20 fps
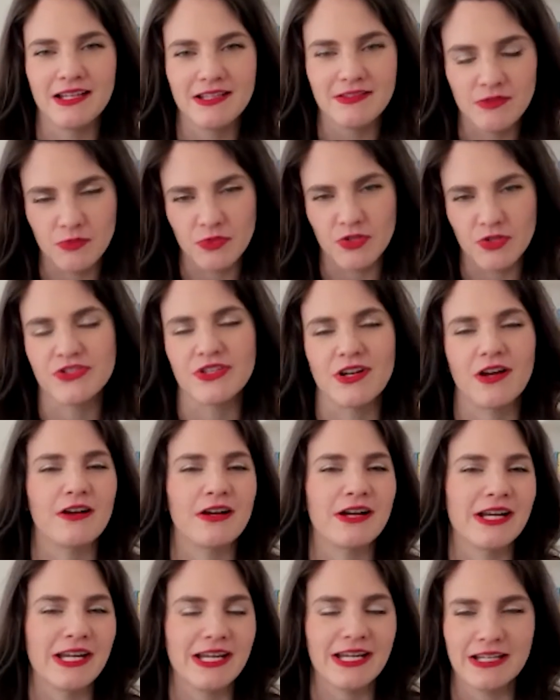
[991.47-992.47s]
We're
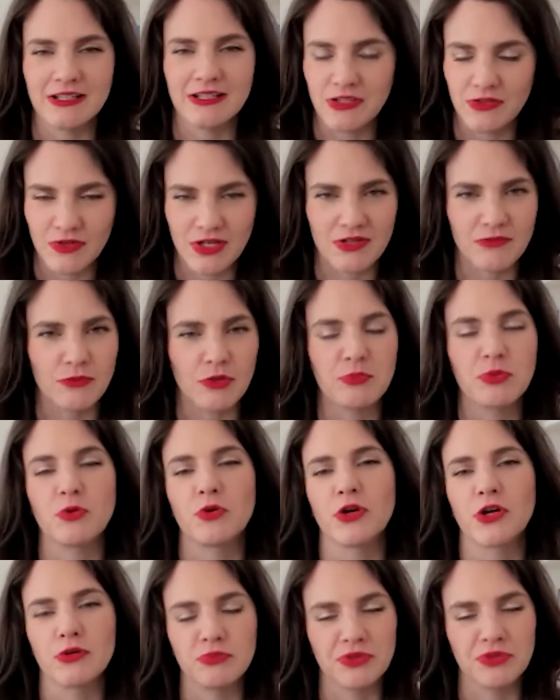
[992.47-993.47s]
sorry, you can
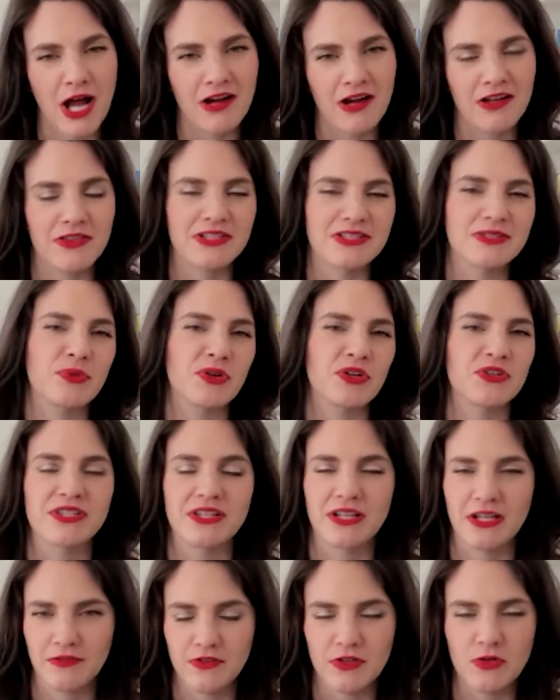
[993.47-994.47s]
report or block this
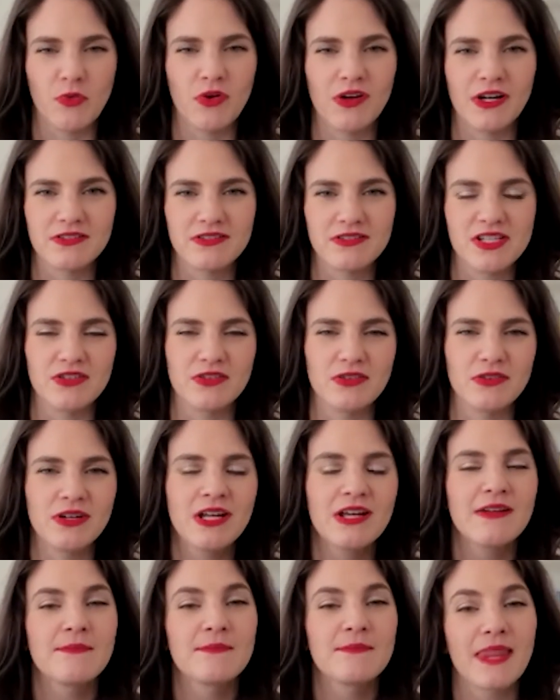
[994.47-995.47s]
person if you want to.
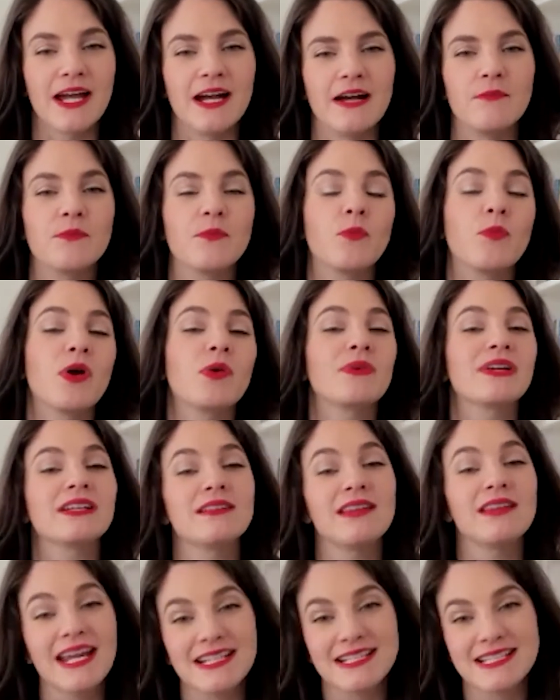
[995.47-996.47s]
What we'd
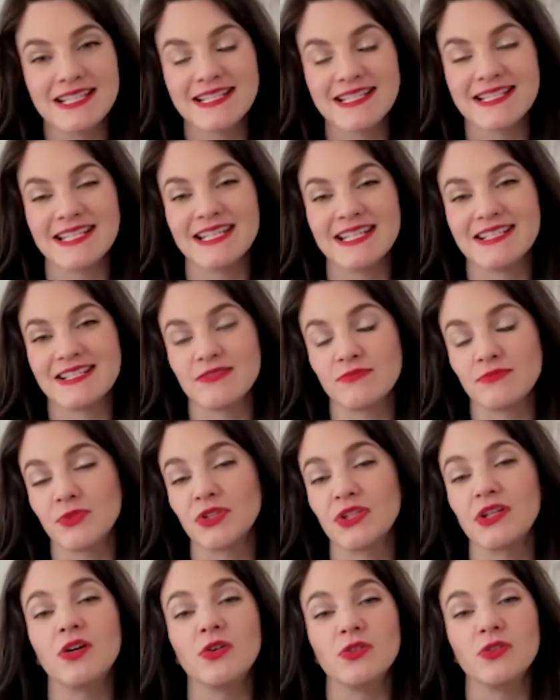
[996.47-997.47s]
like to see is a
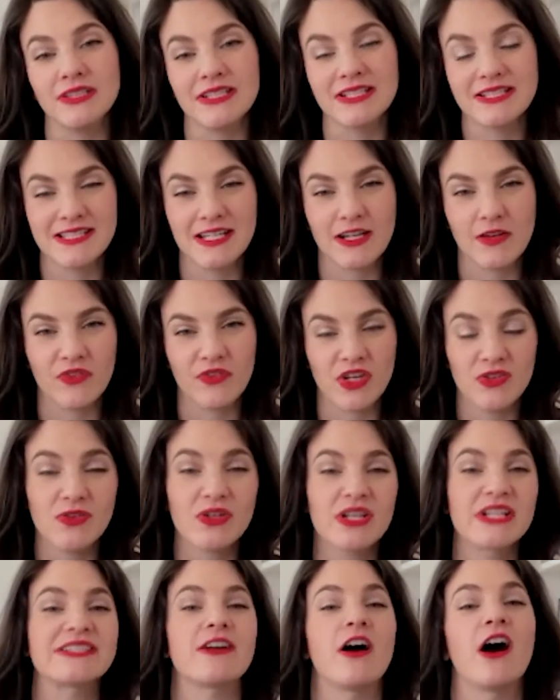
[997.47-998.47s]
more holistic view,
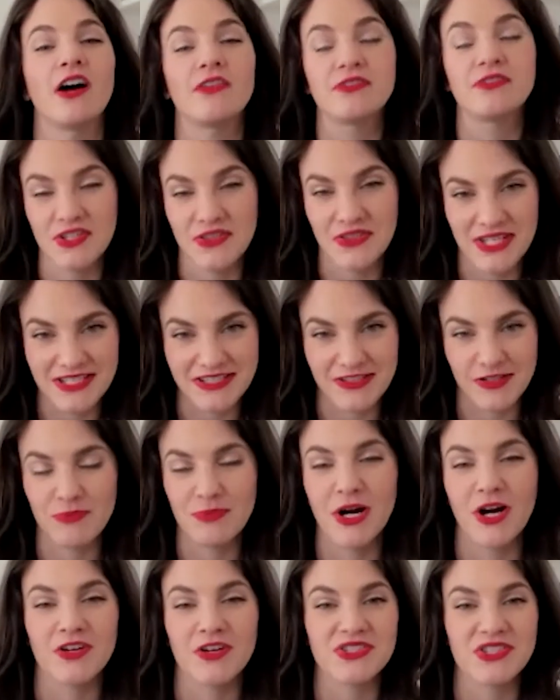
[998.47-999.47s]
because often these are
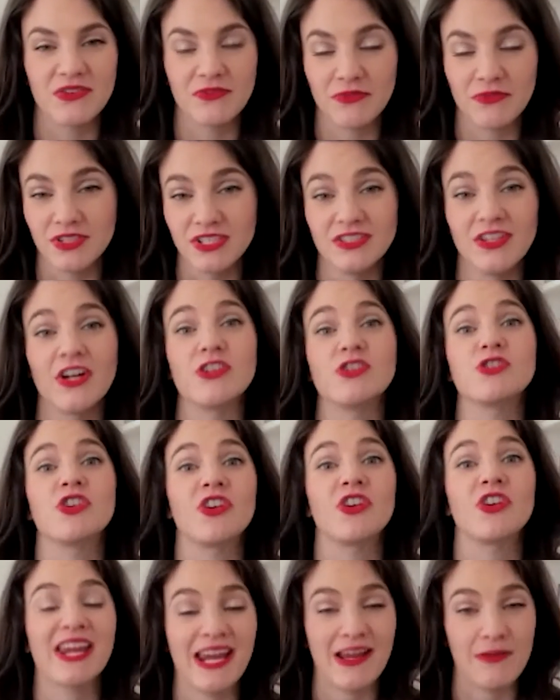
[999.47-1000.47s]
parts of
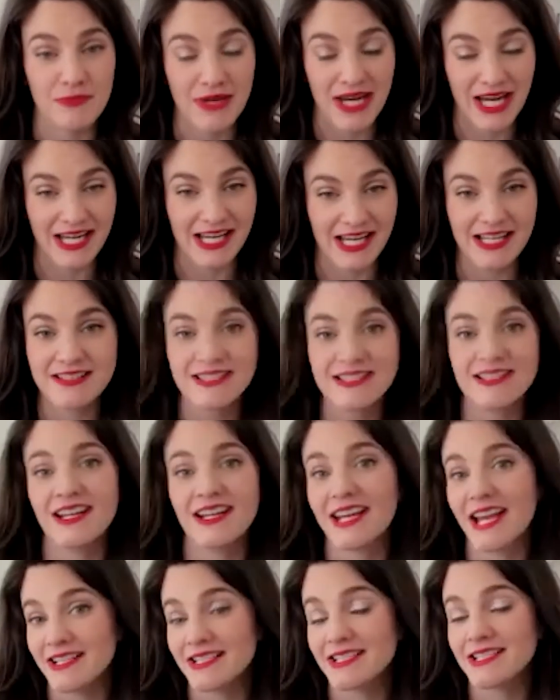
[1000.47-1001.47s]
larger campaigns
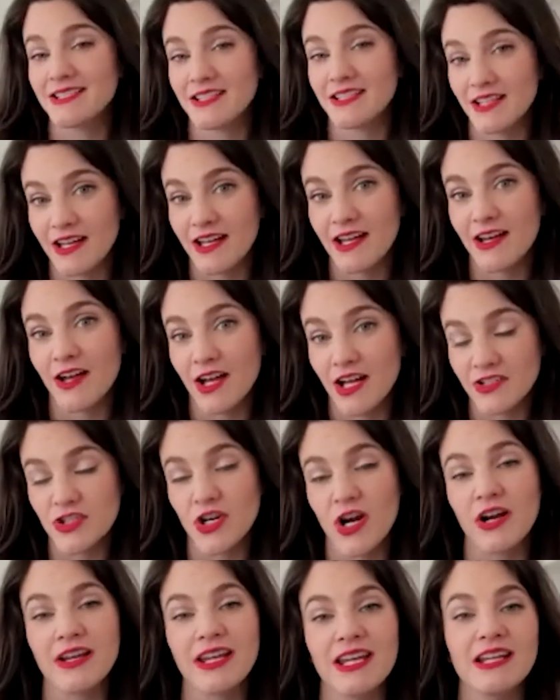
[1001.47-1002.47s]
against a
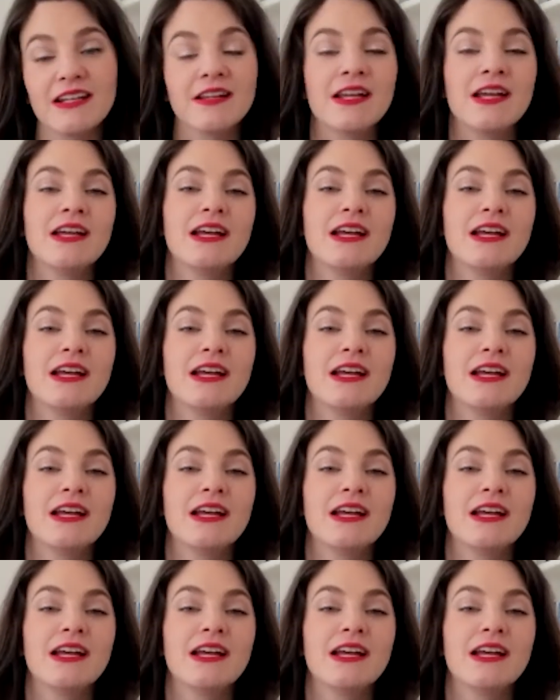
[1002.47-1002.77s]
target.